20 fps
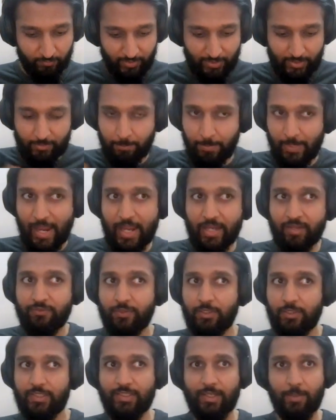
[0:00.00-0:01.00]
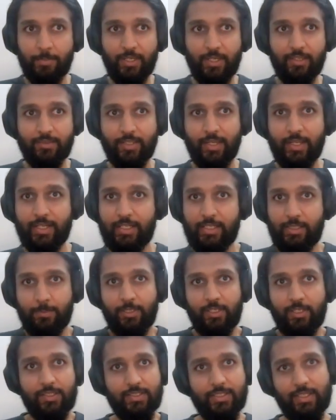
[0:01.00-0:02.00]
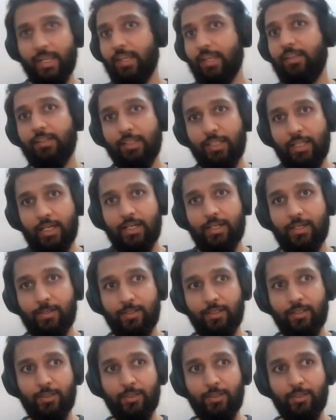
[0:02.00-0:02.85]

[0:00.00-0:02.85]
we didn't plan for this update cycle because again, uh,